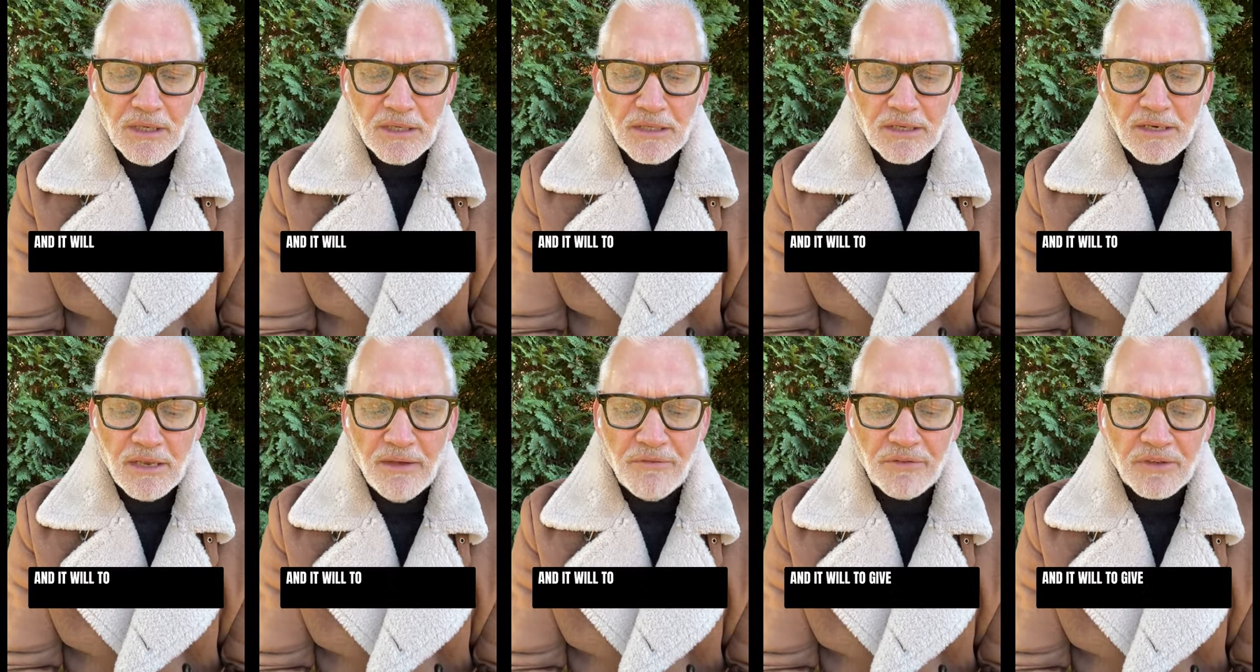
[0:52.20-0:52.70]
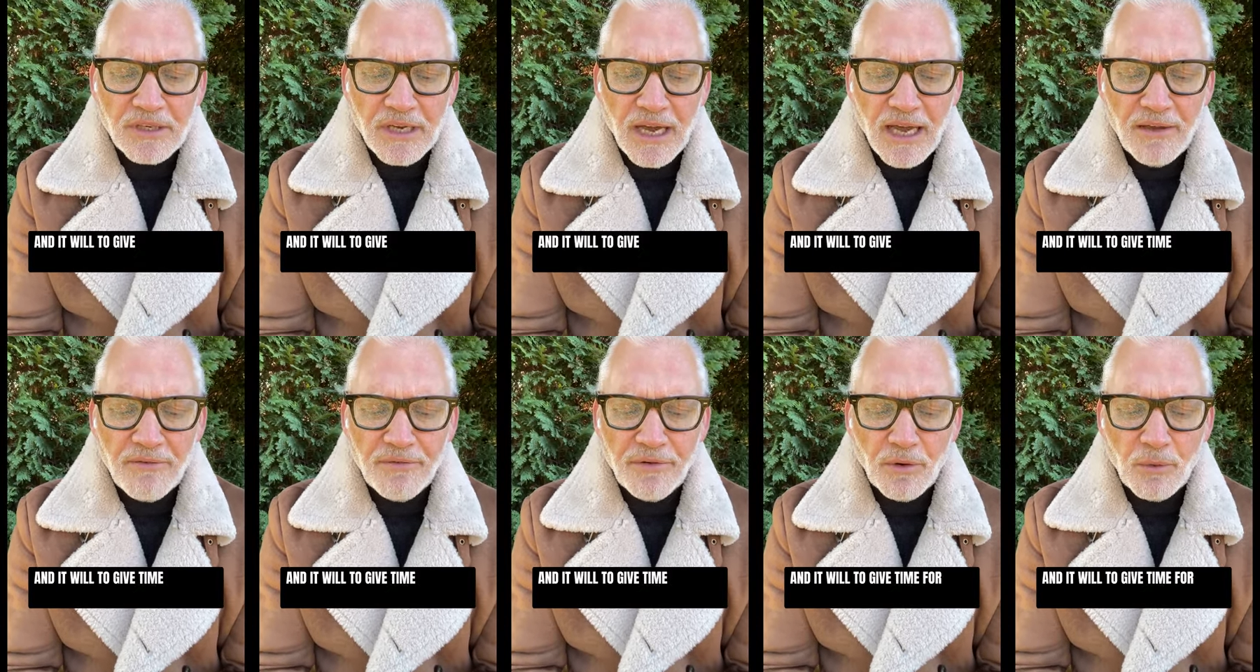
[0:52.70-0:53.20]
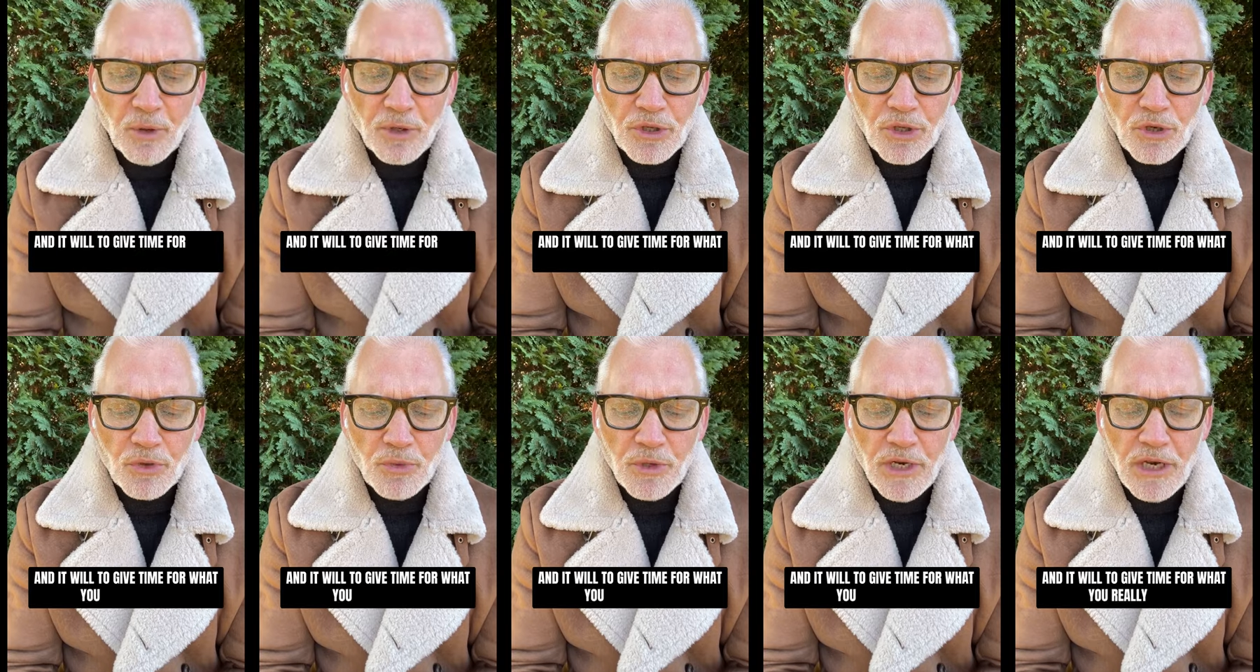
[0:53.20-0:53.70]
To give time for what
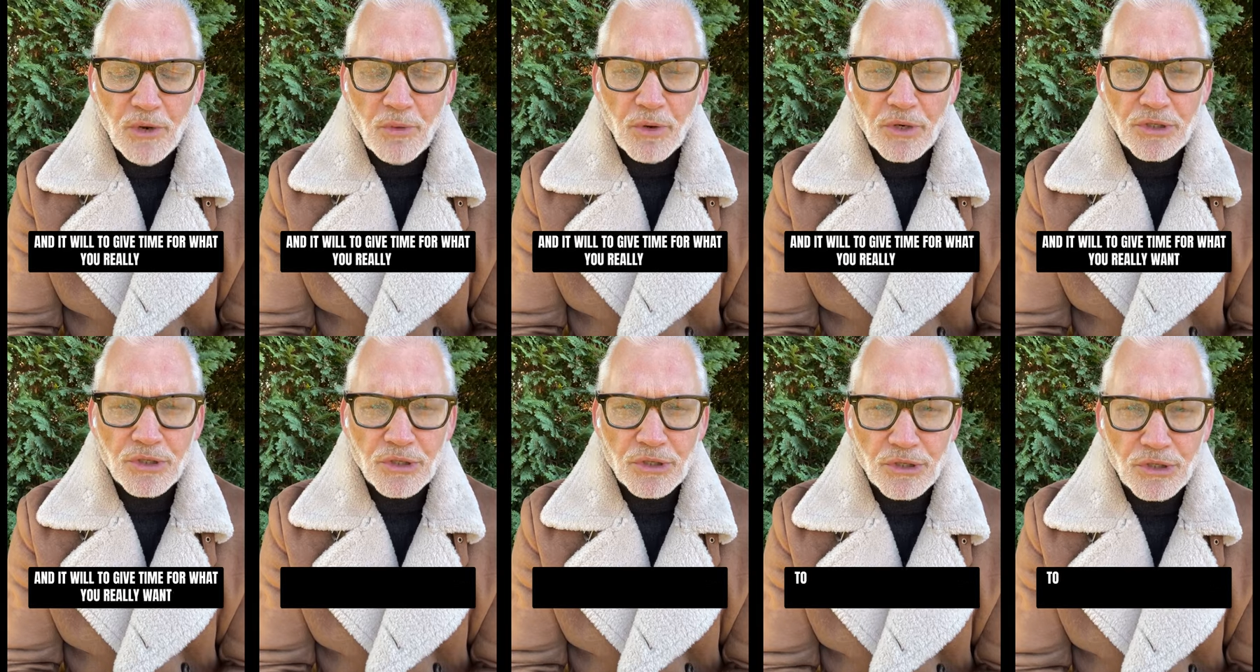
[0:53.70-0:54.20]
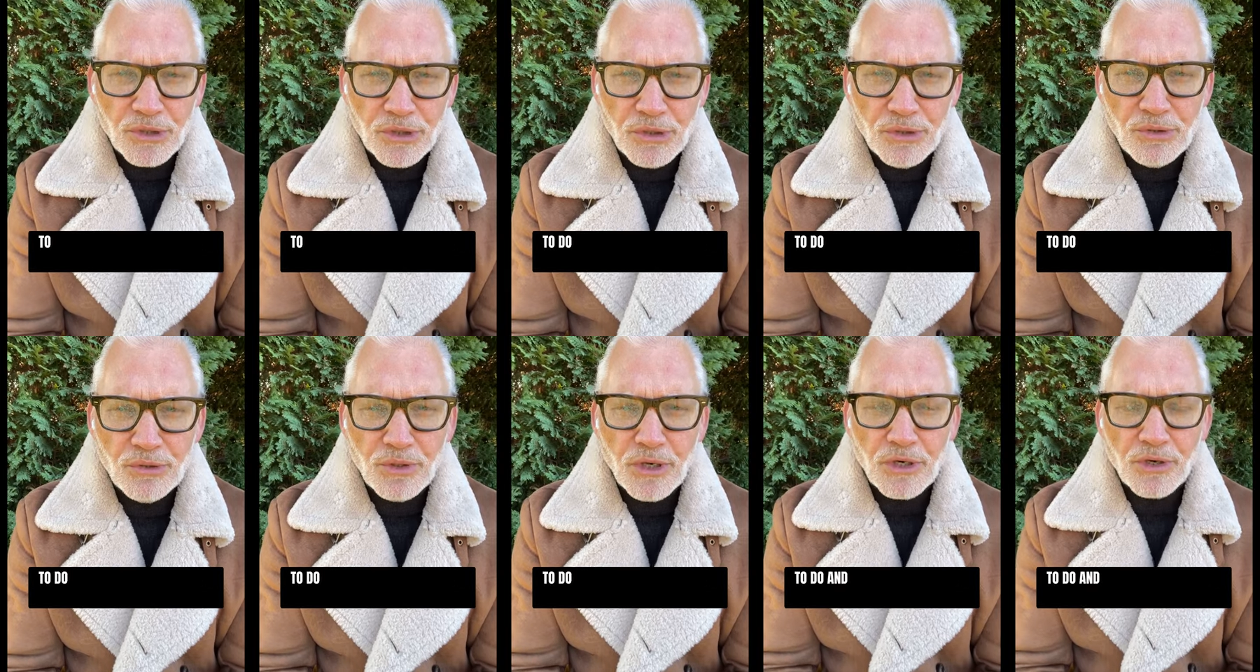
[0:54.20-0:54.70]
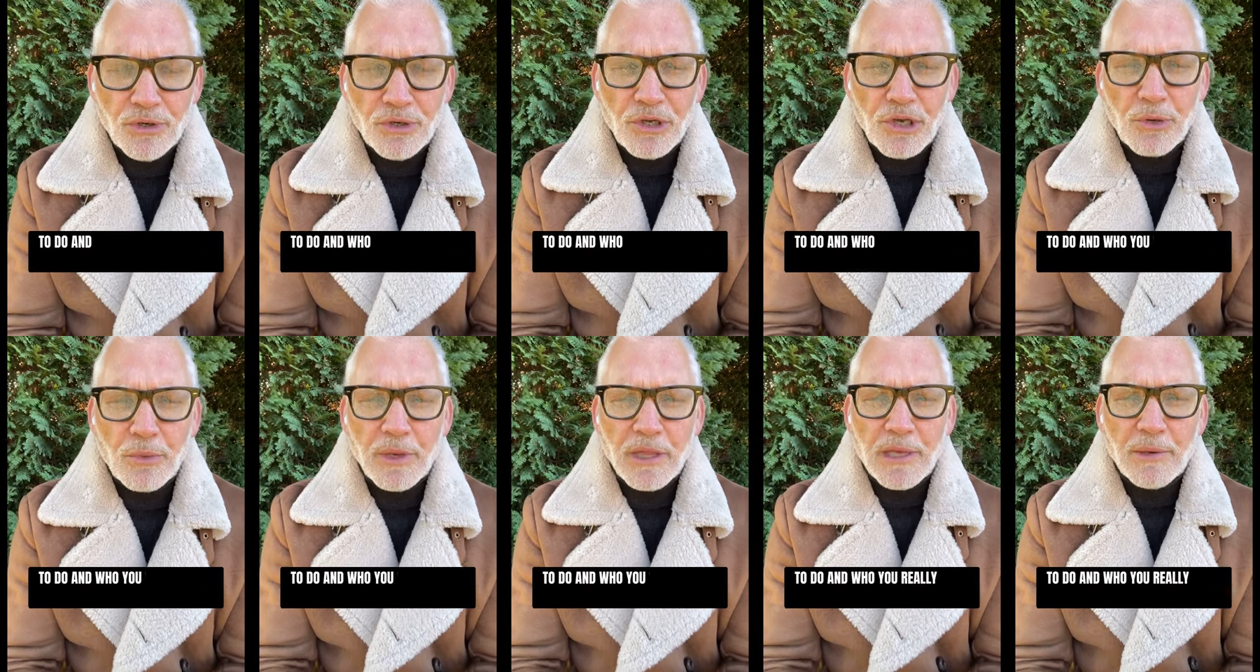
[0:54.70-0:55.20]
you really want to do and who
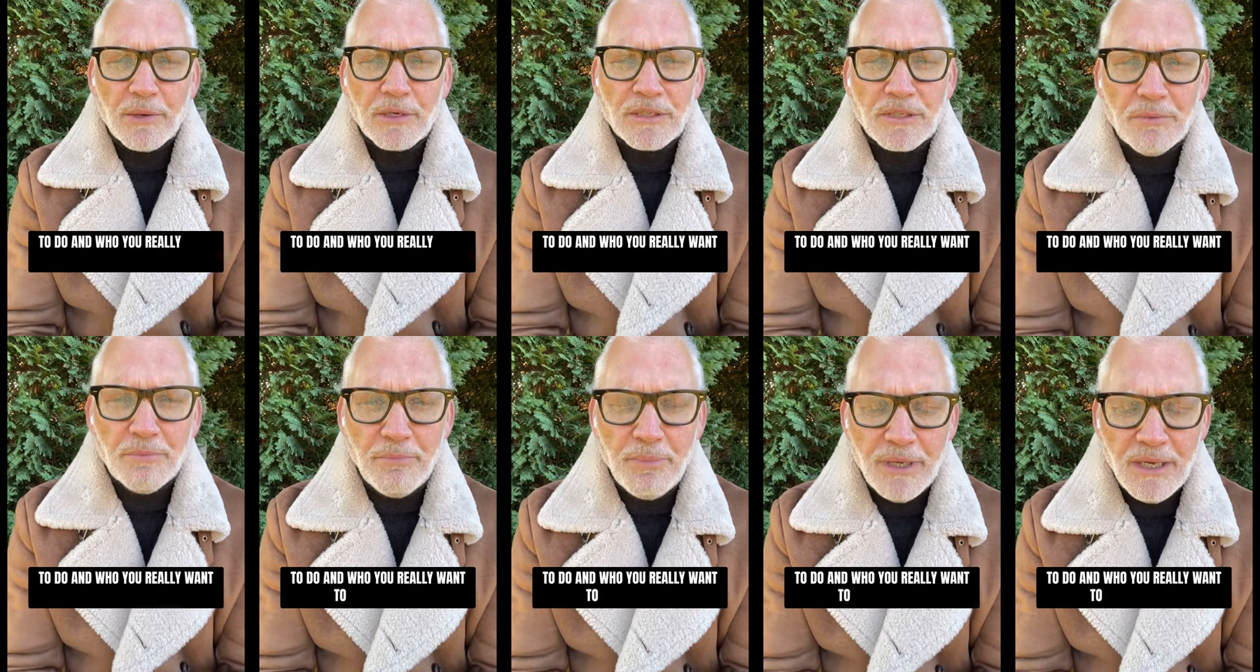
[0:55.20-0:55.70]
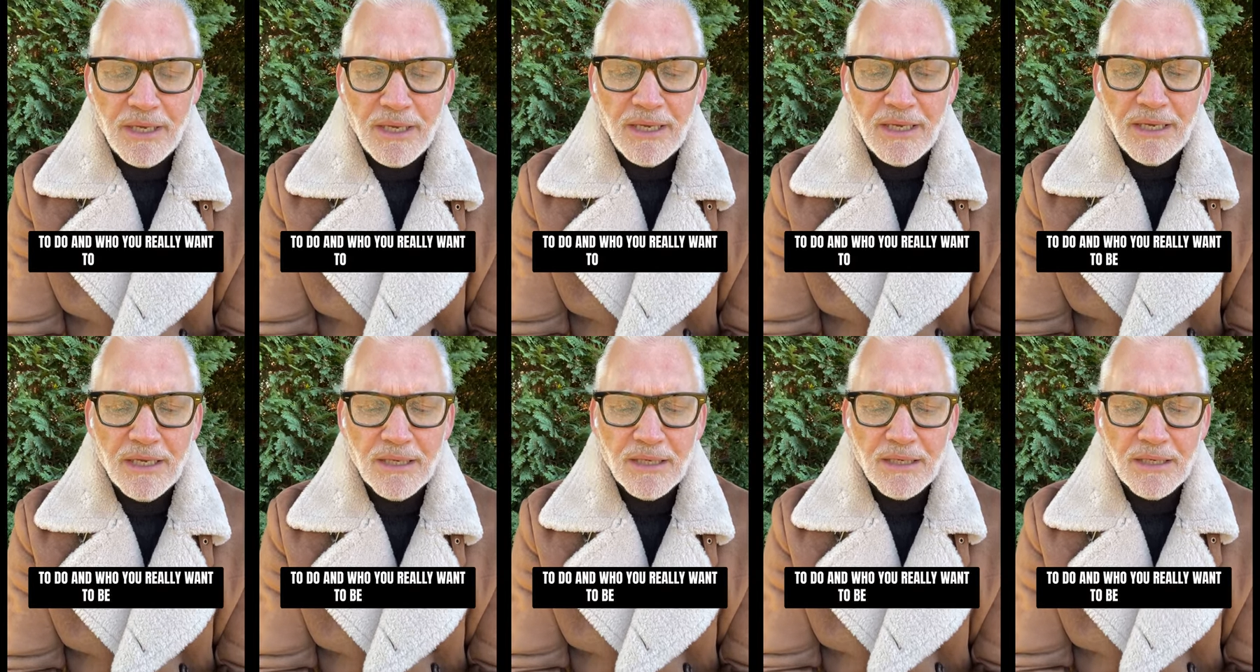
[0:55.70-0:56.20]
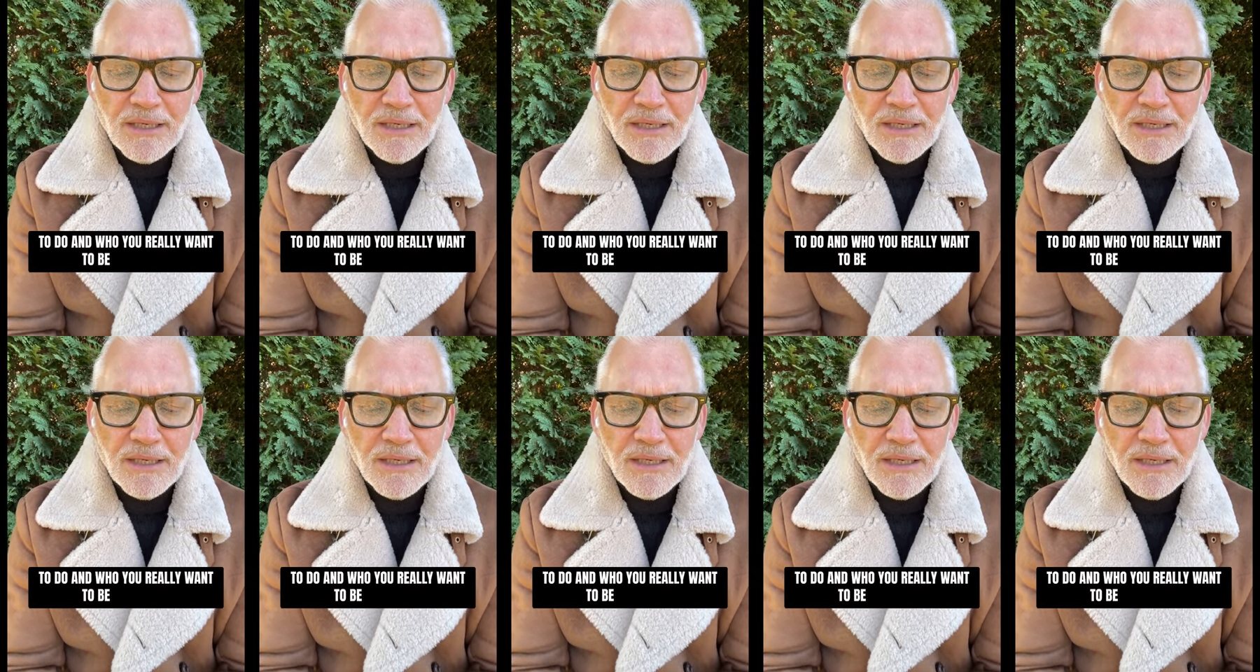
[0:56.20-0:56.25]
you really want to be